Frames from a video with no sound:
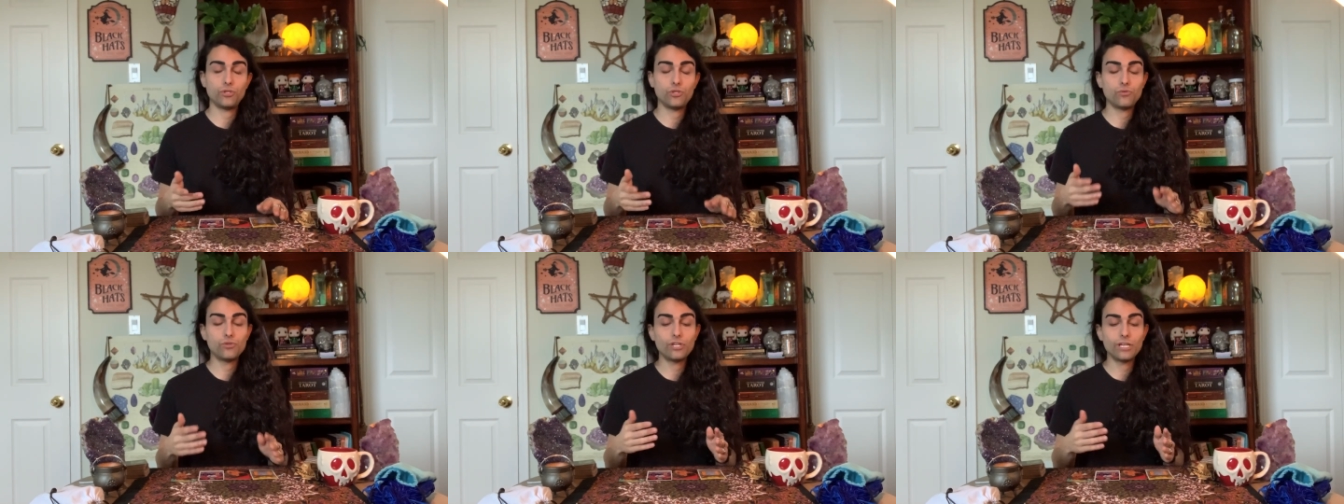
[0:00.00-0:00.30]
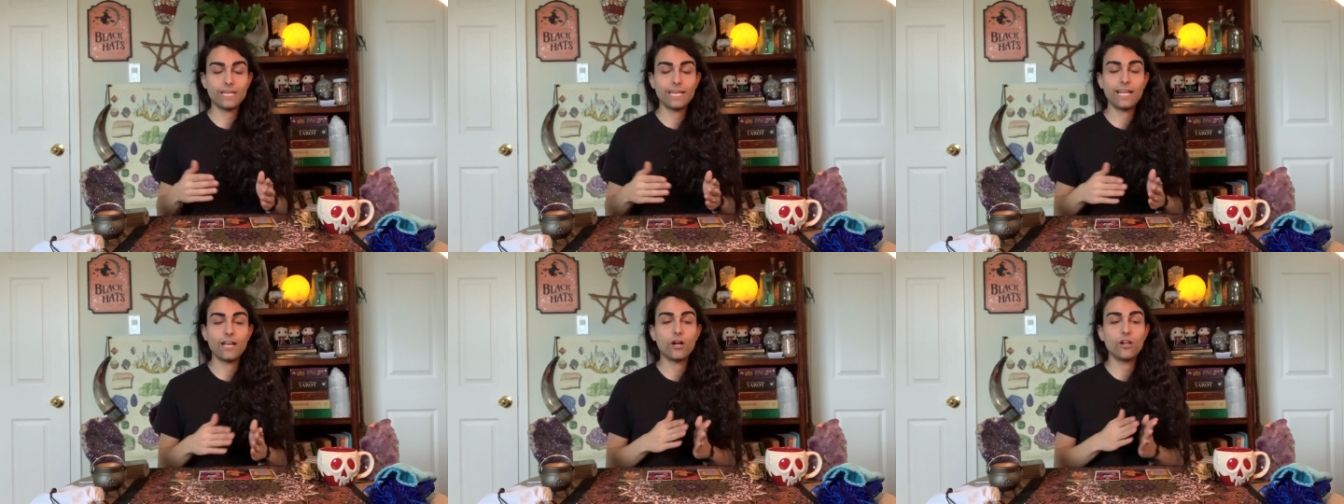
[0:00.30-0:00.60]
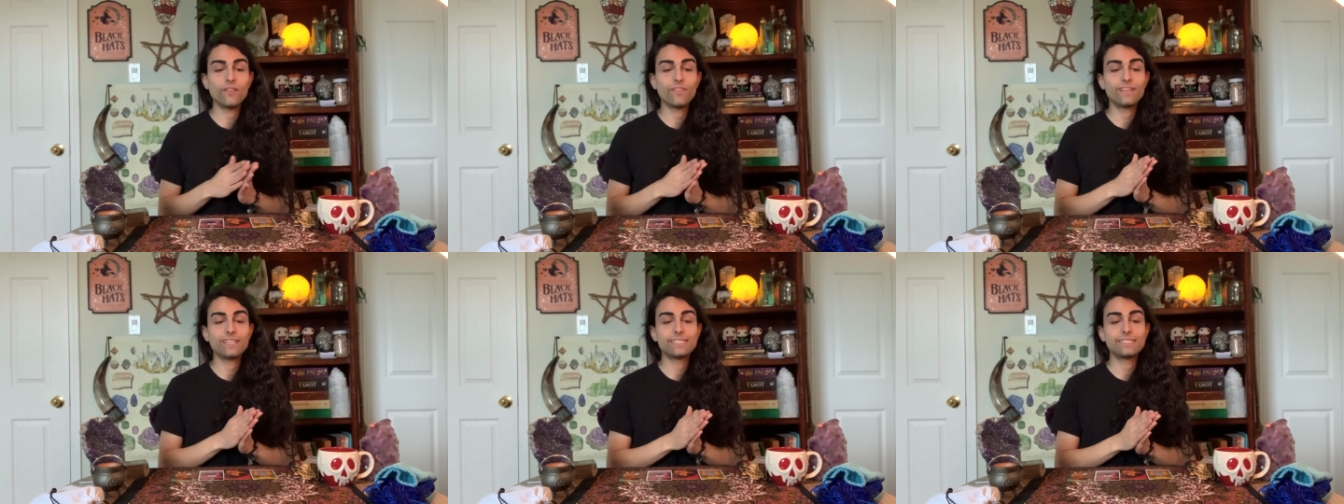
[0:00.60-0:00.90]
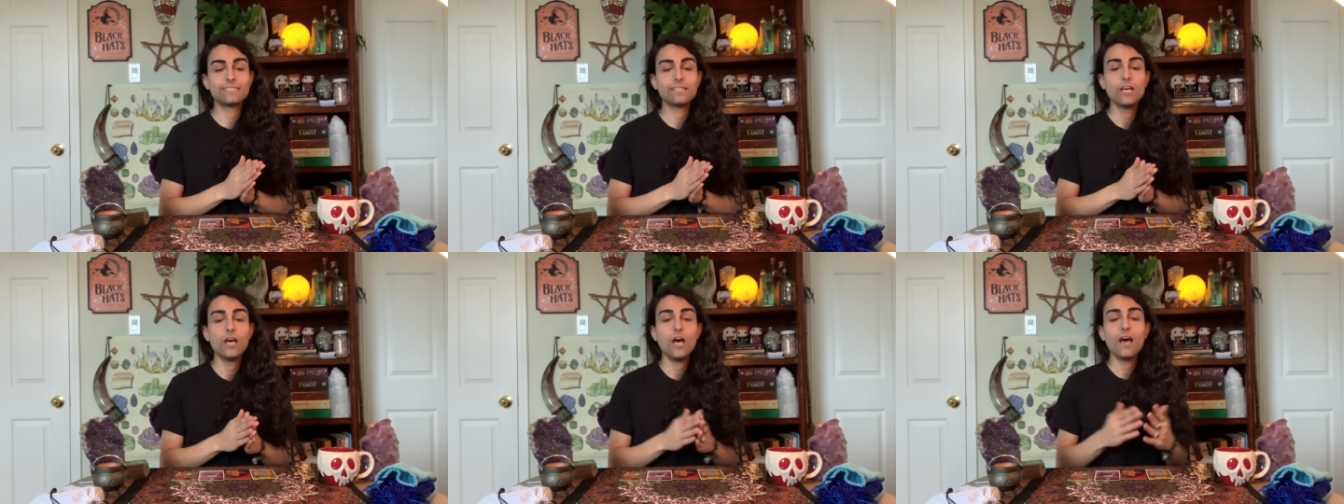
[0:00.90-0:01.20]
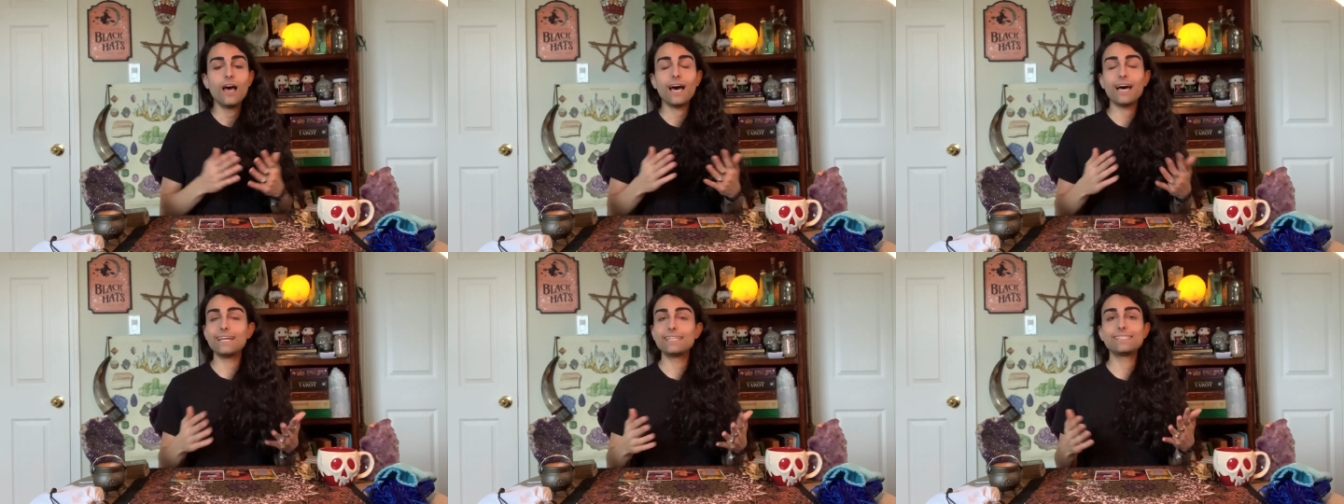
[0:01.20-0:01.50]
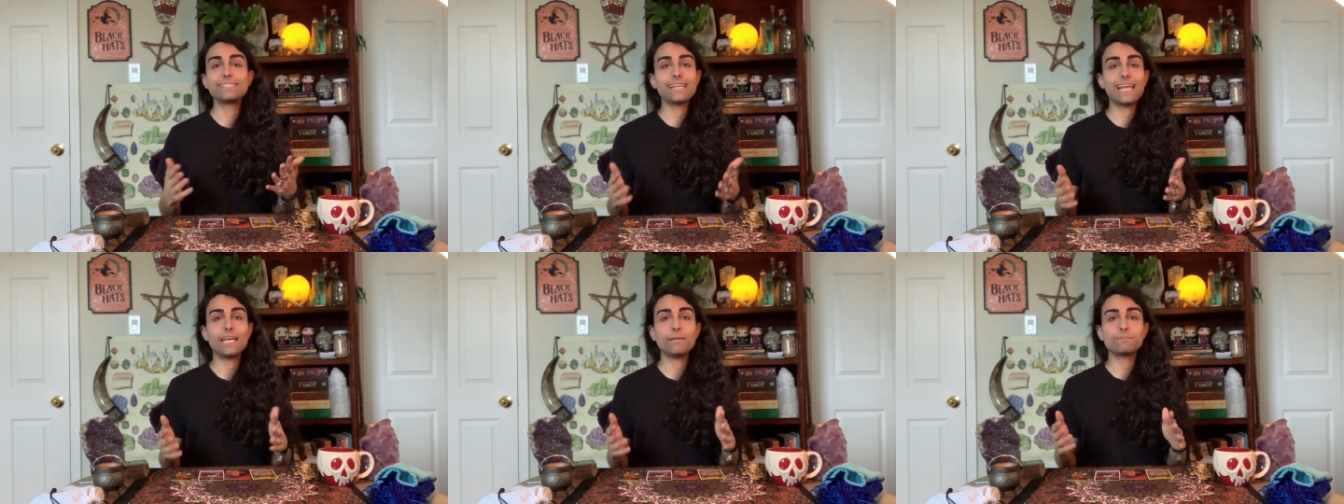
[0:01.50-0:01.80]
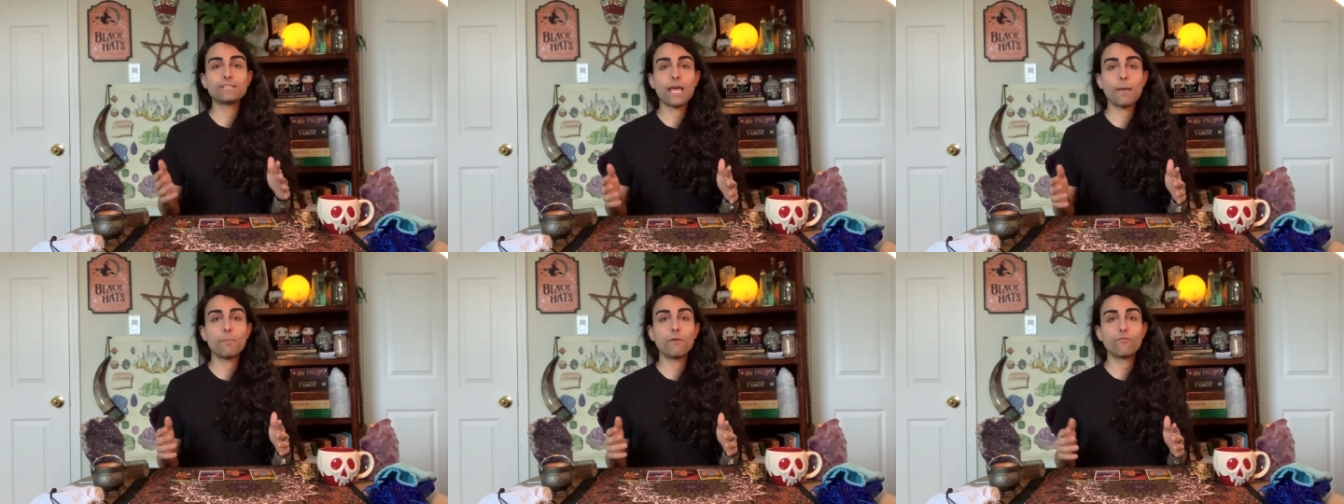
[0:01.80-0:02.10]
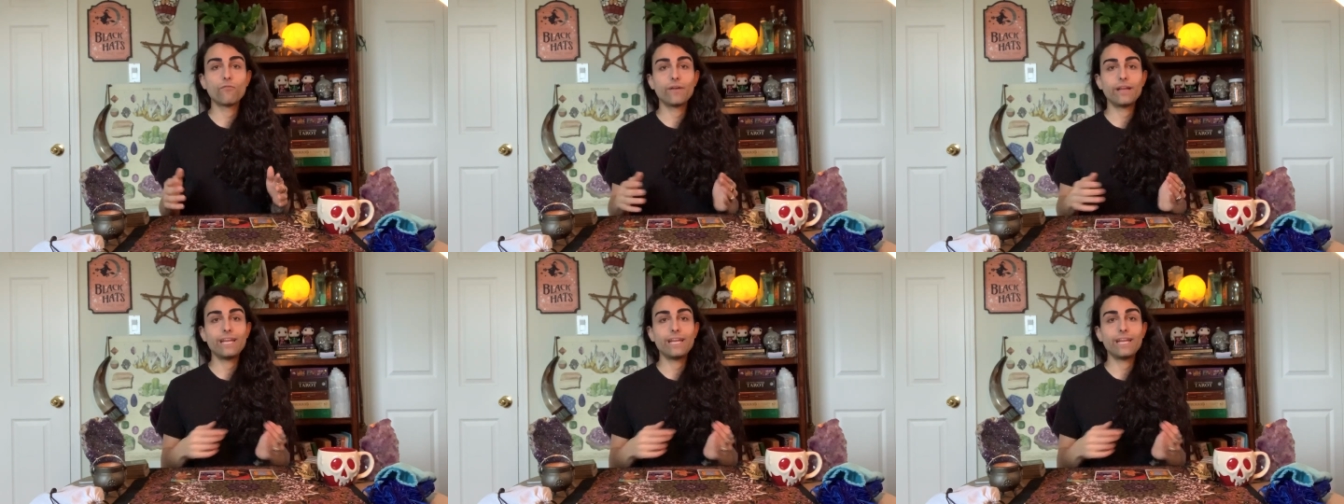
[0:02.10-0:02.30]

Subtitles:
You could get a same type of